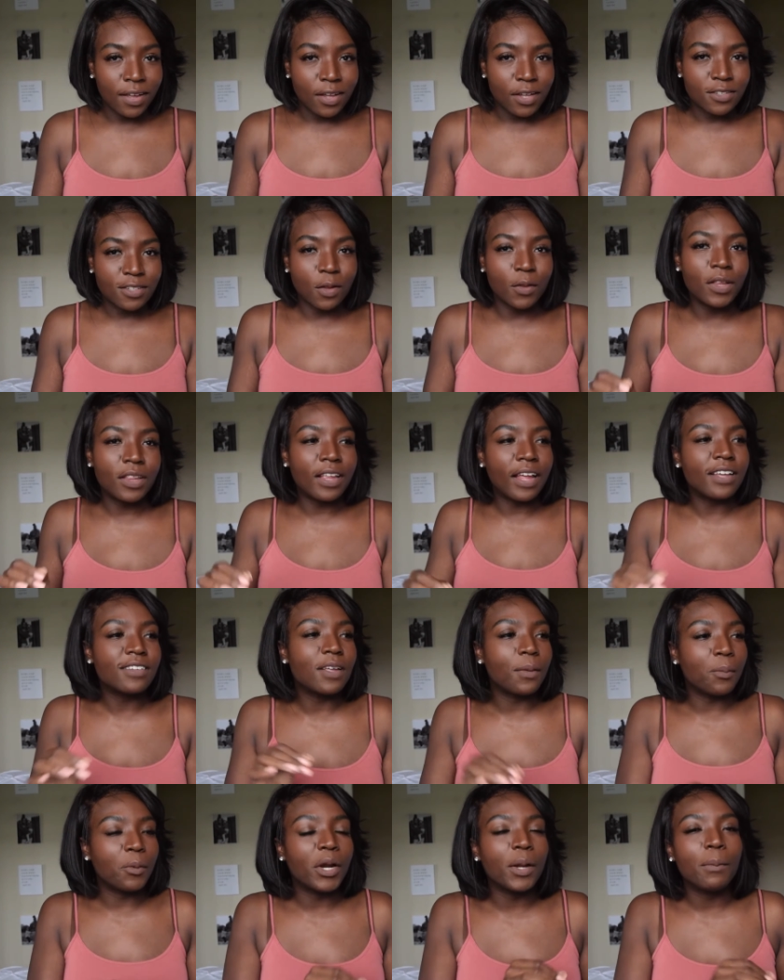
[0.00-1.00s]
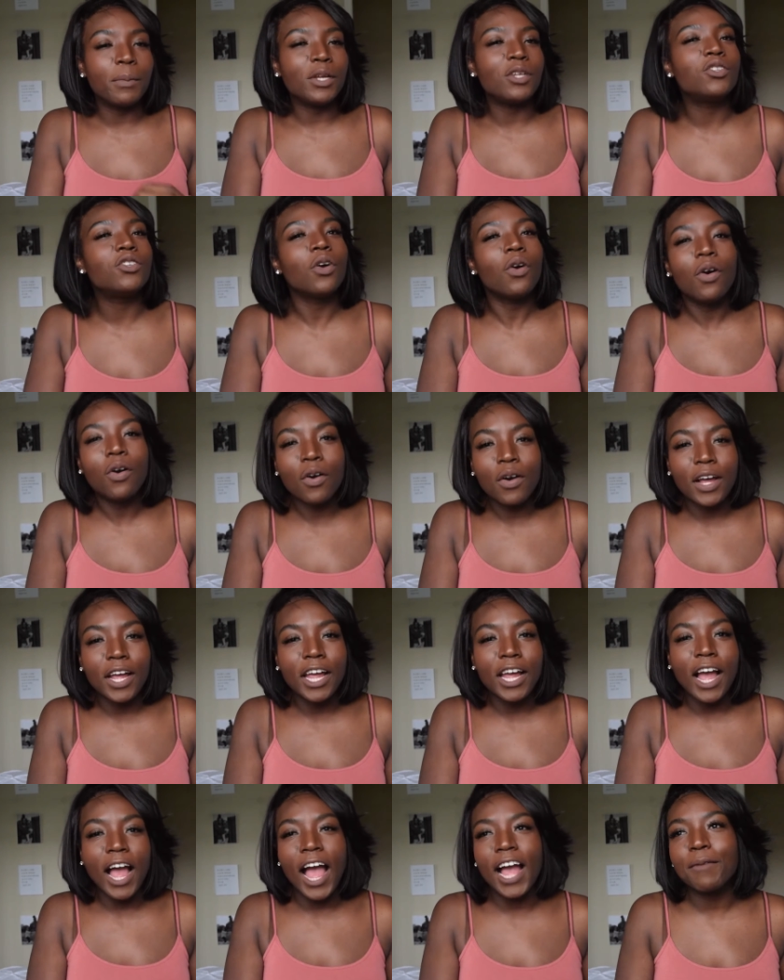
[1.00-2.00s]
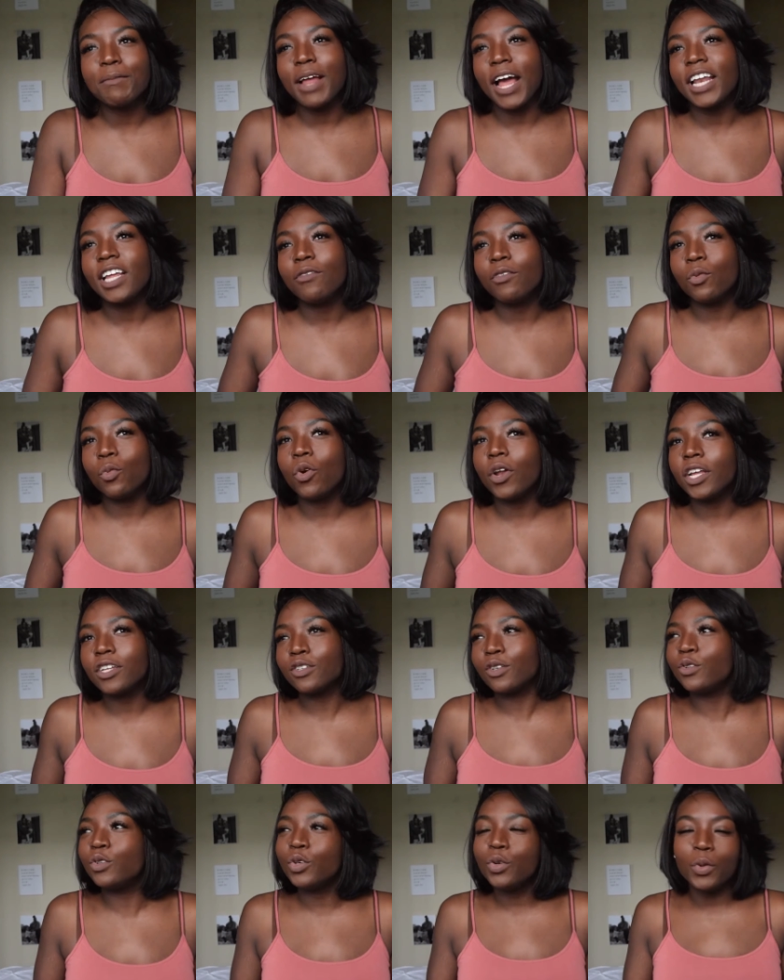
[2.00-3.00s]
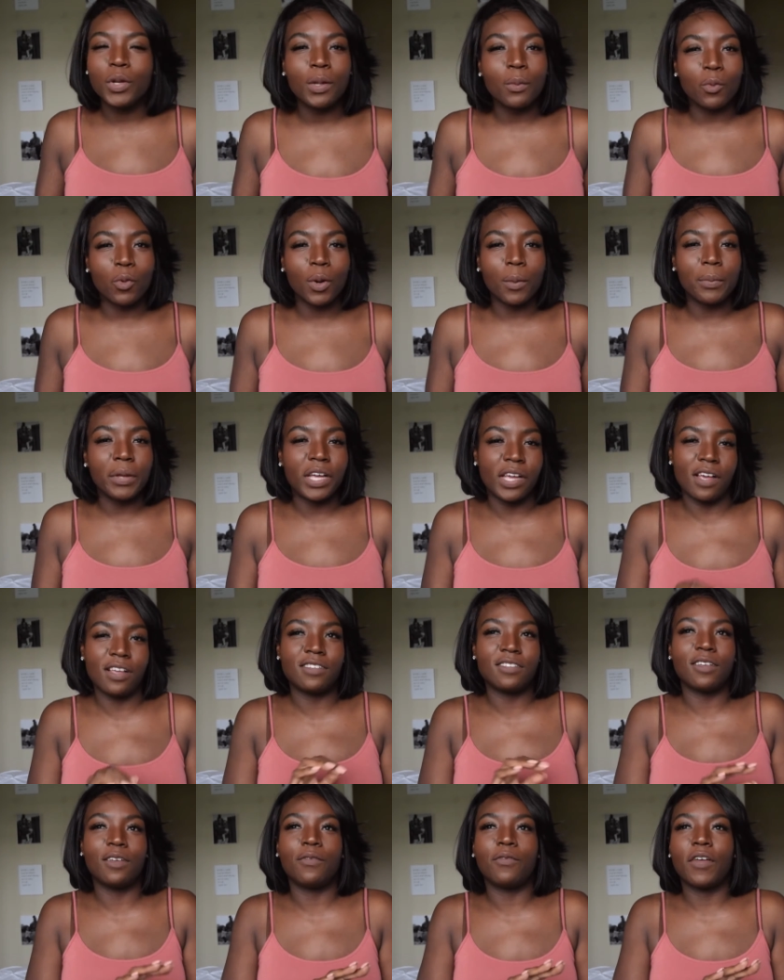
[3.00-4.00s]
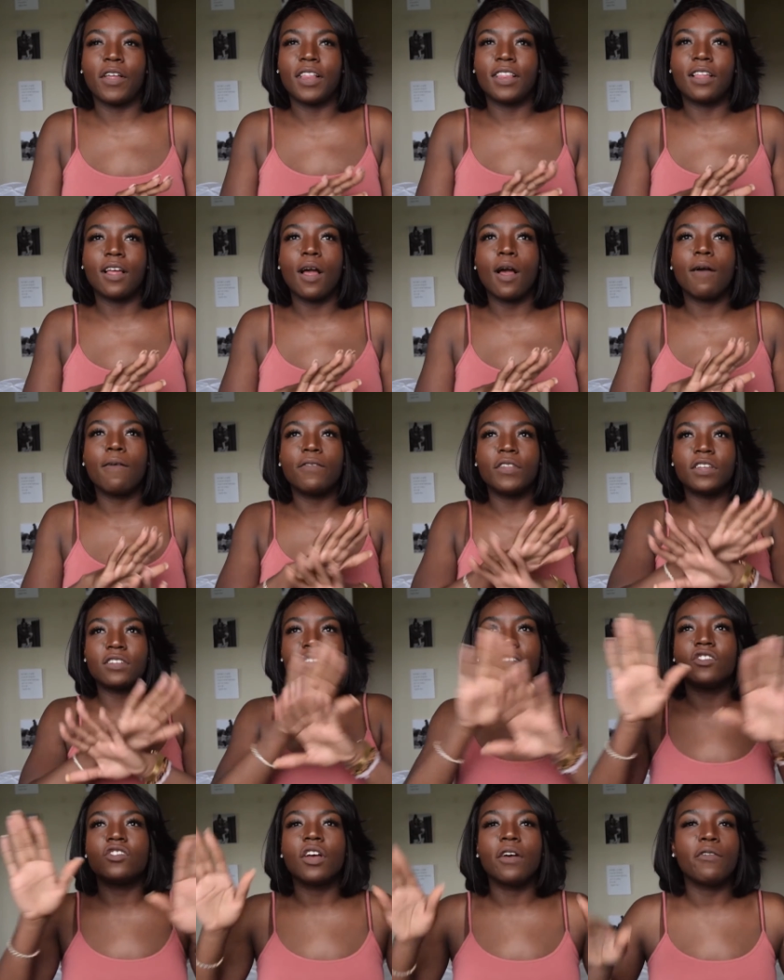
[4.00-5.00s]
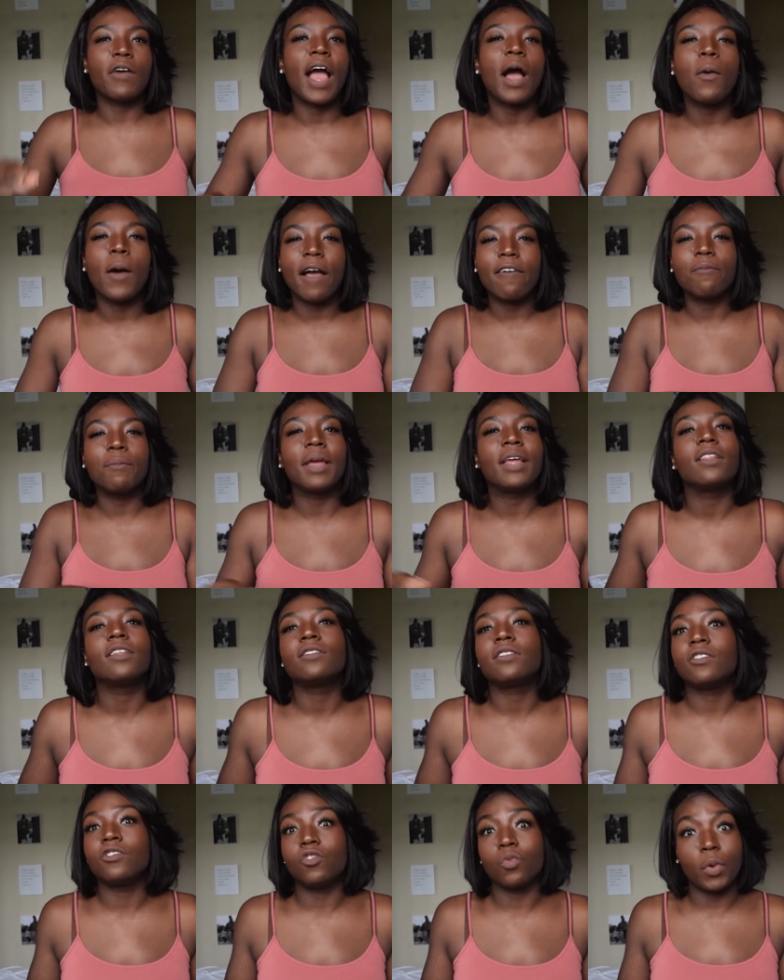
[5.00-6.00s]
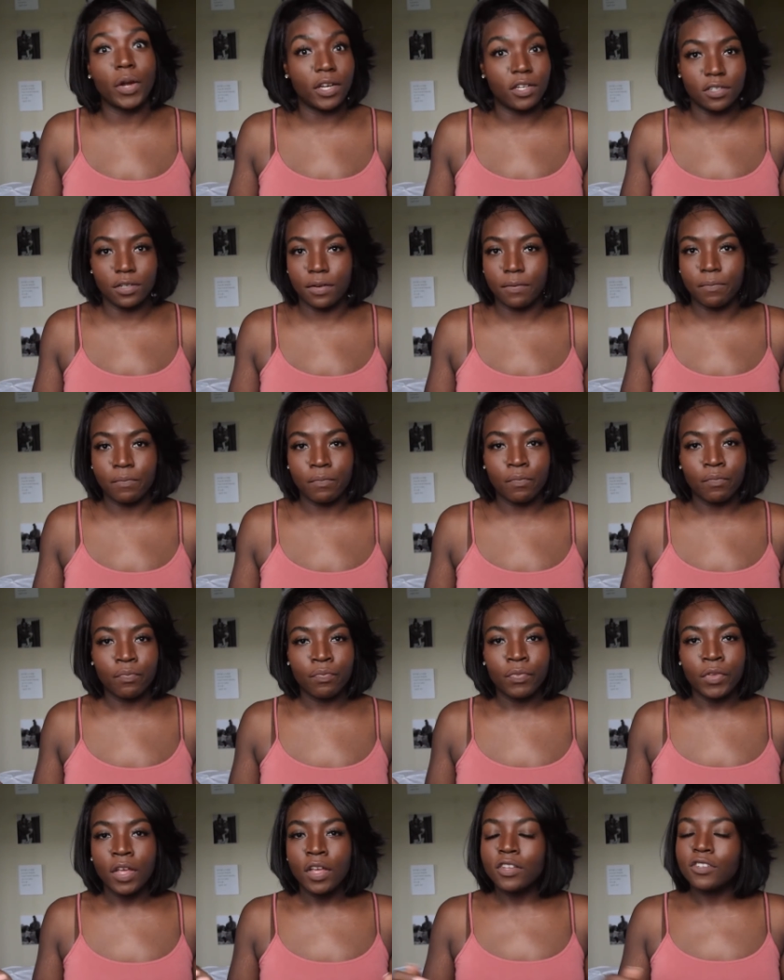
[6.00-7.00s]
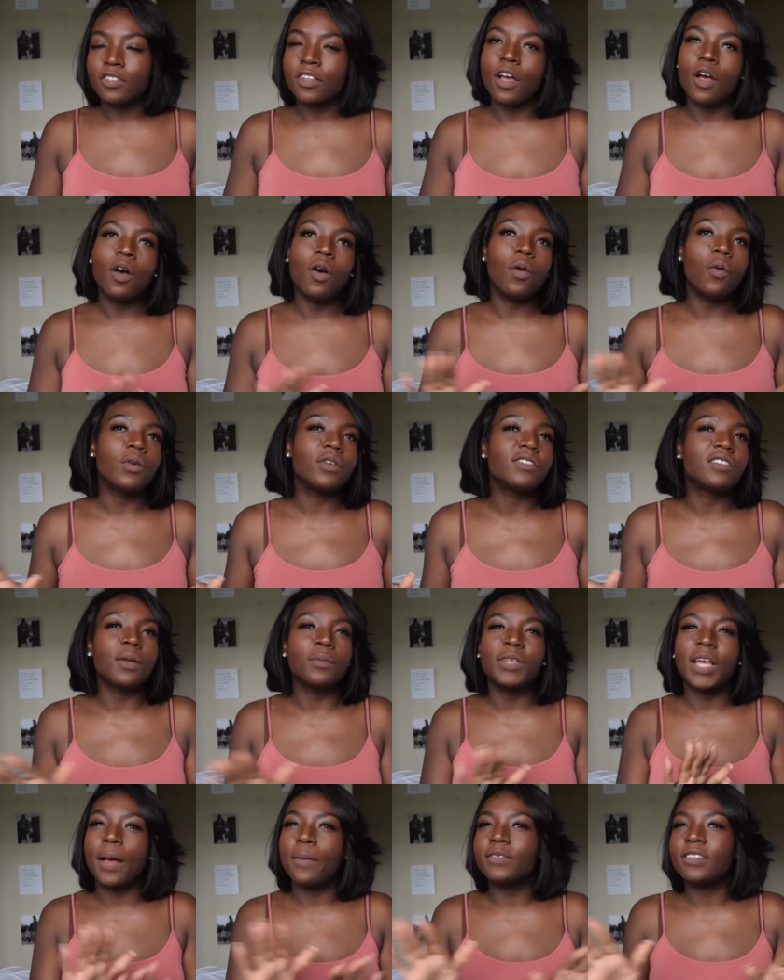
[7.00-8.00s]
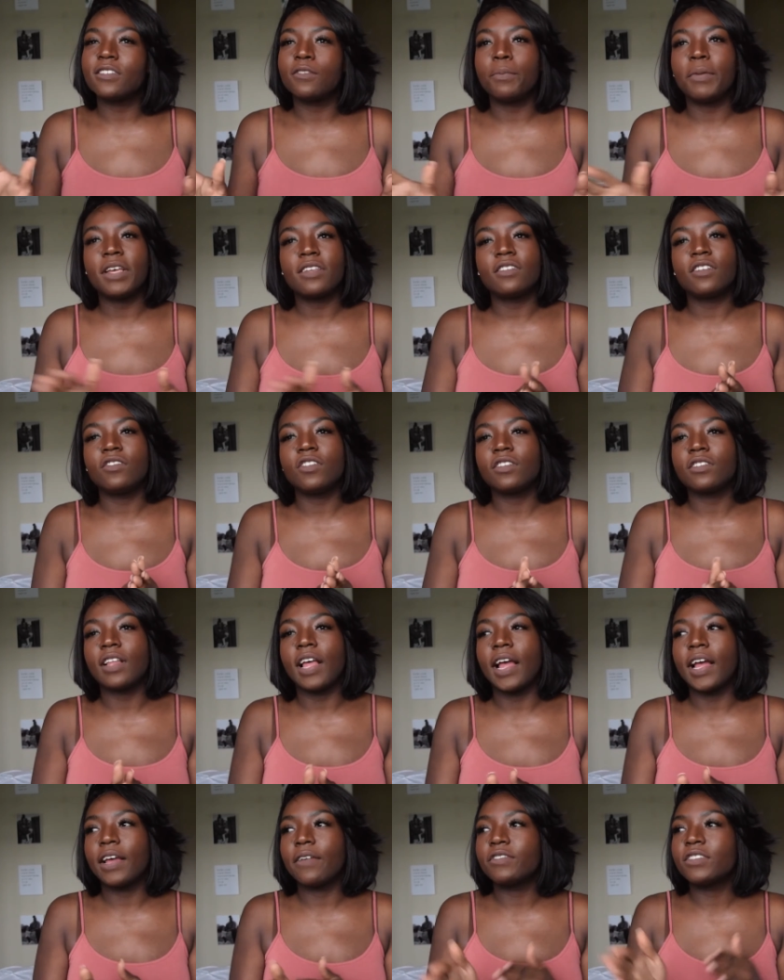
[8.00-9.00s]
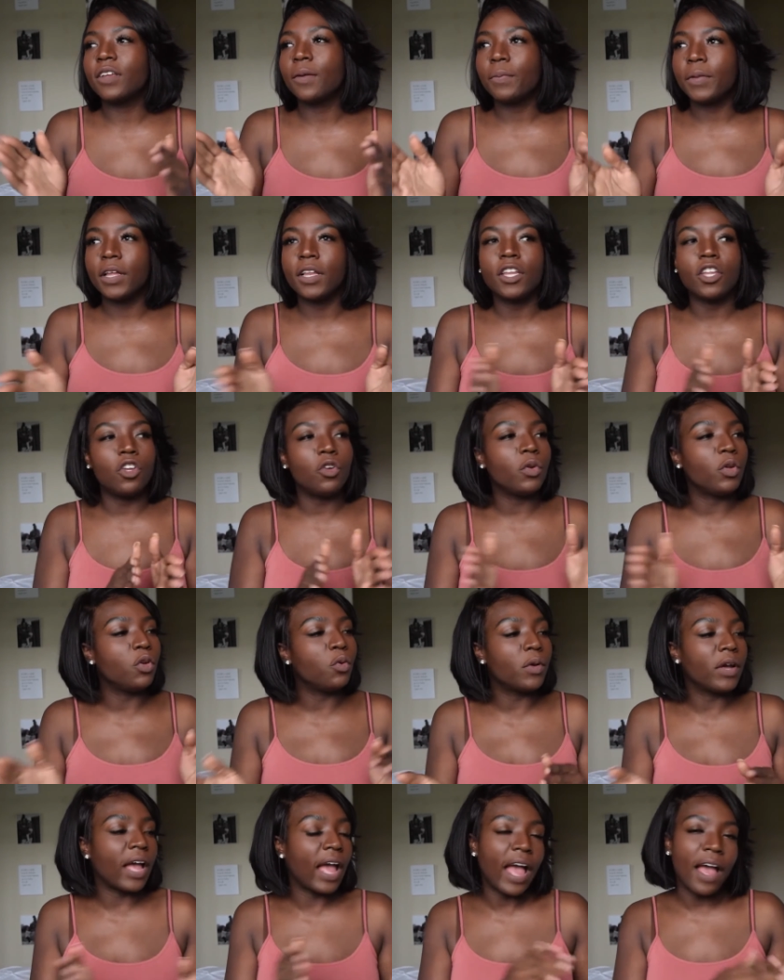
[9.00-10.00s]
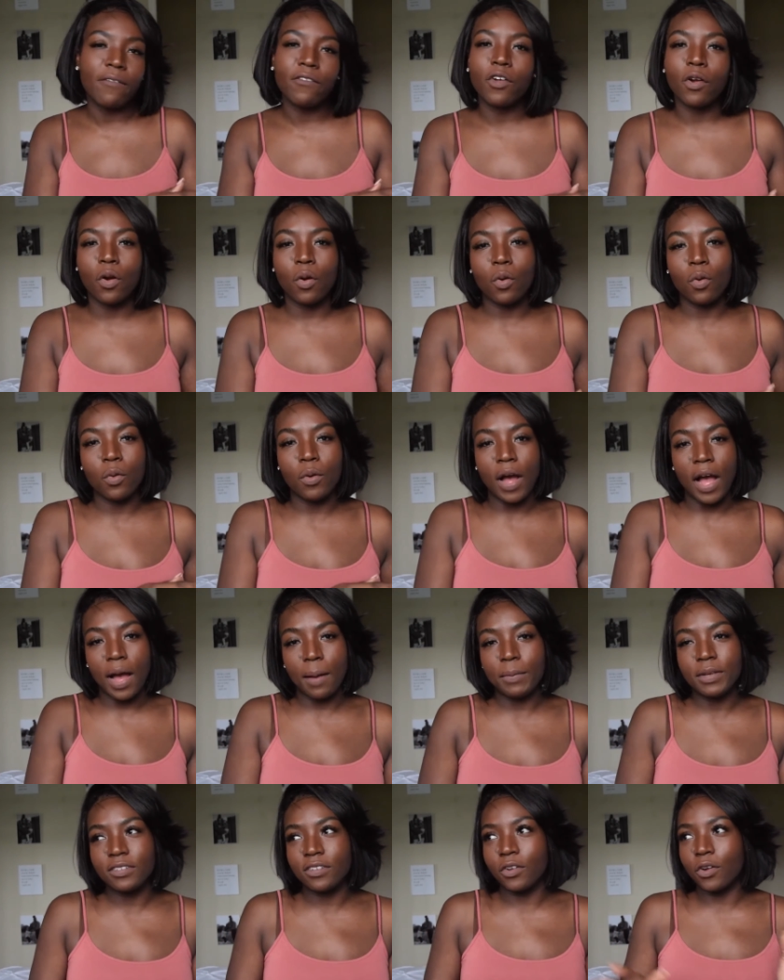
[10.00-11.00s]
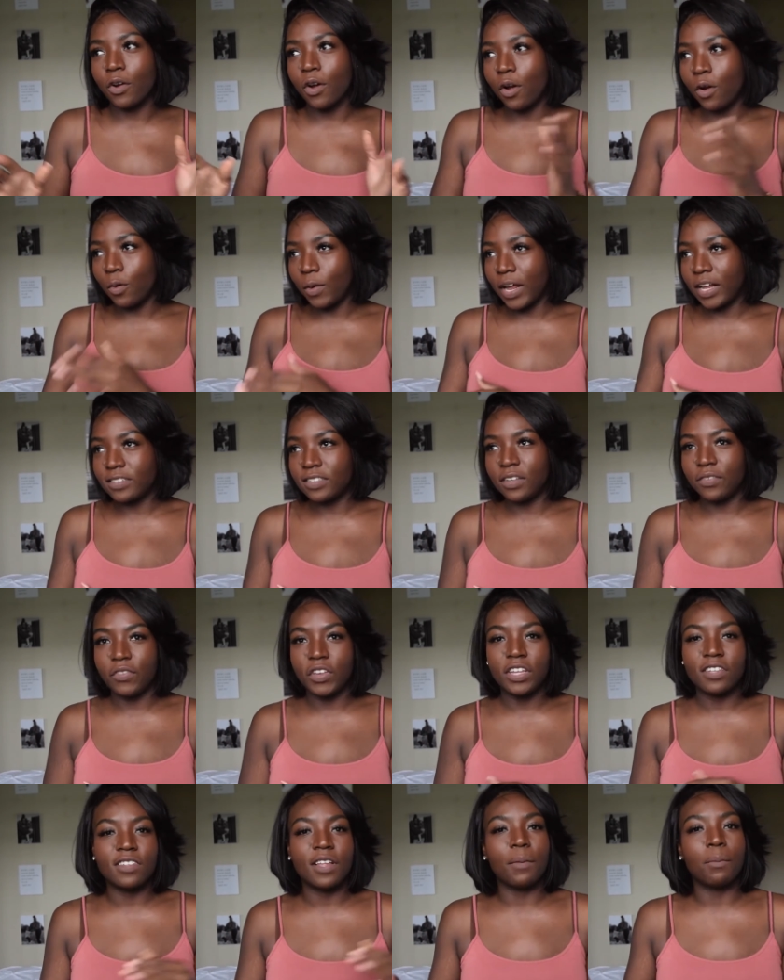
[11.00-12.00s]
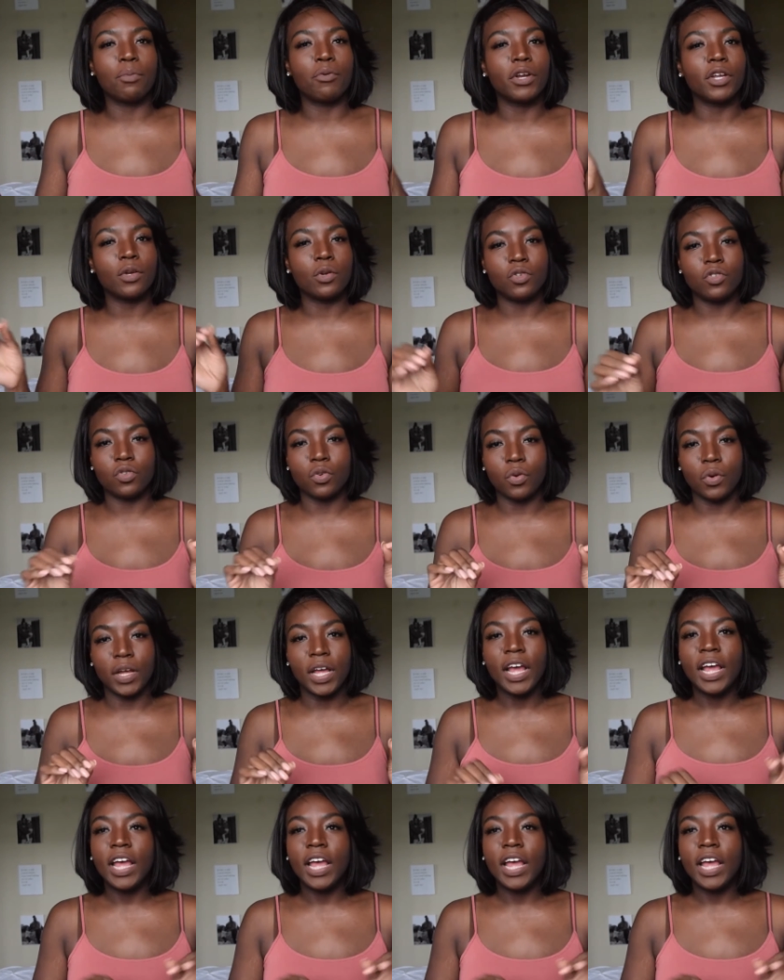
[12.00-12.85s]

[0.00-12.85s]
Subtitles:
So the things that bring me joy, I'm not even wanting to do anymore, because of how I've made the situation. So sometimes it's best to just, like, if something, you can have your own hobbies and your own activities that bring you joy.